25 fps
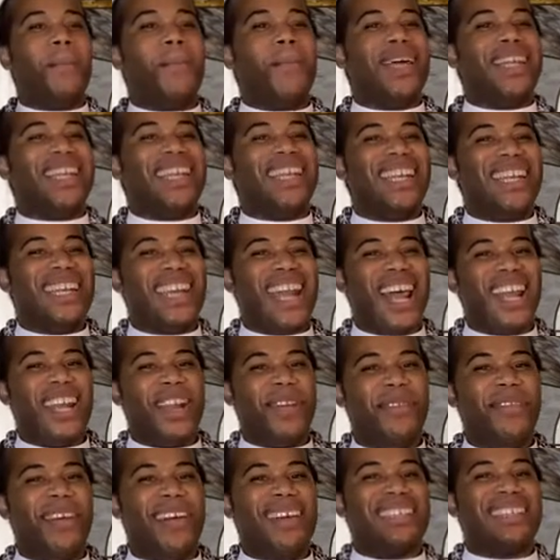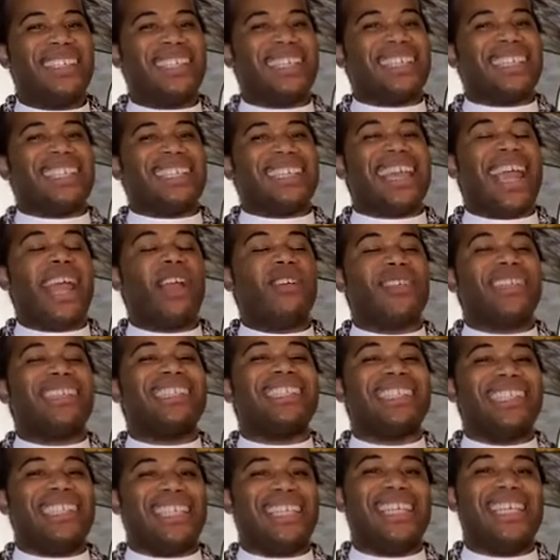But none of us is
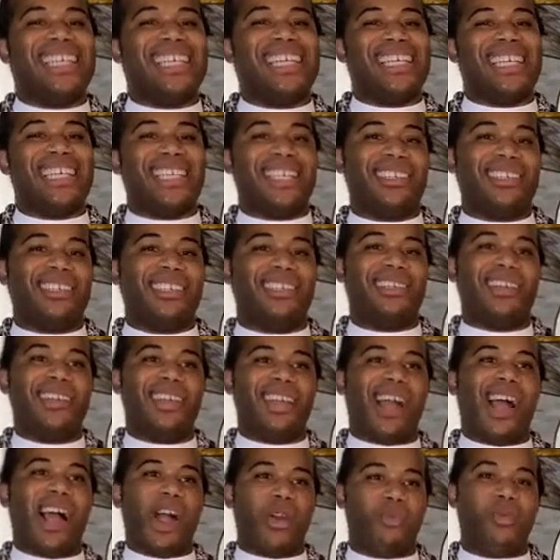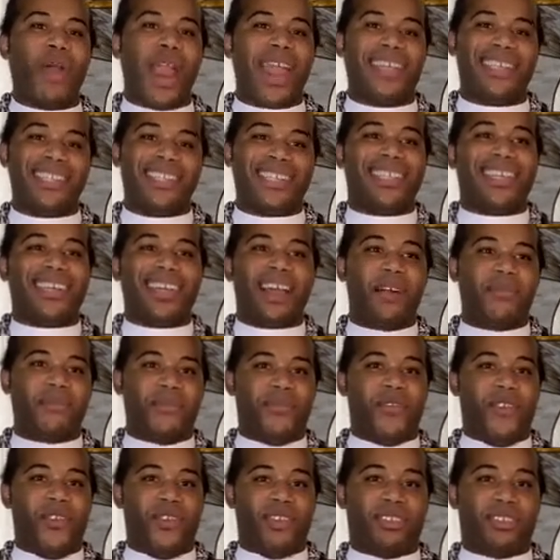guaranteed a right to
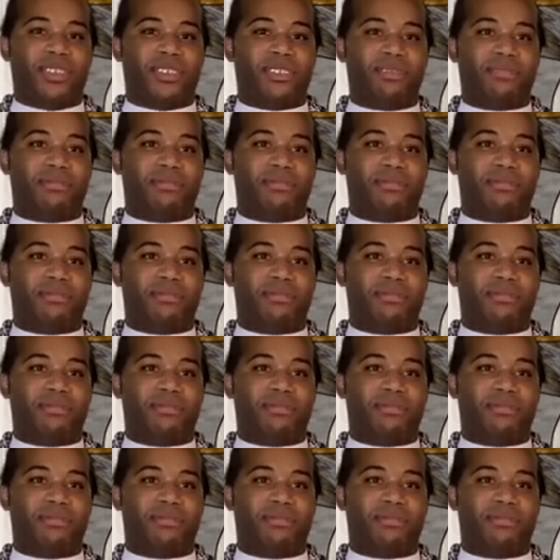comfort.